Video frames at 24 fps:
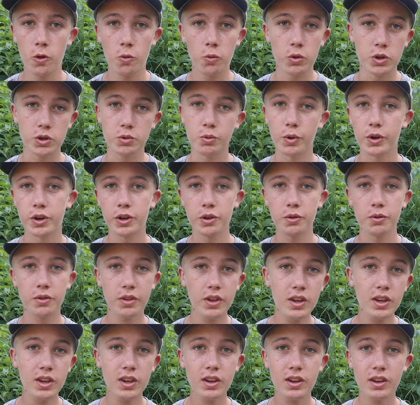Which one do you
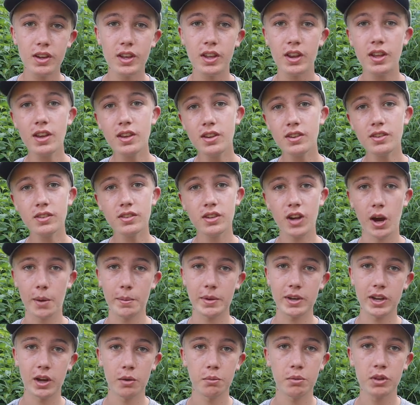think it is?
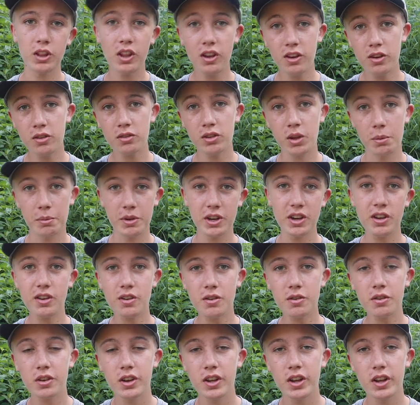Comment down below, let me
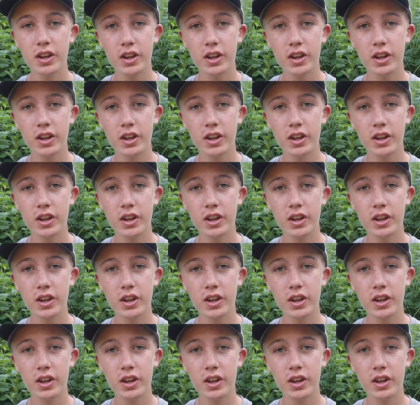know.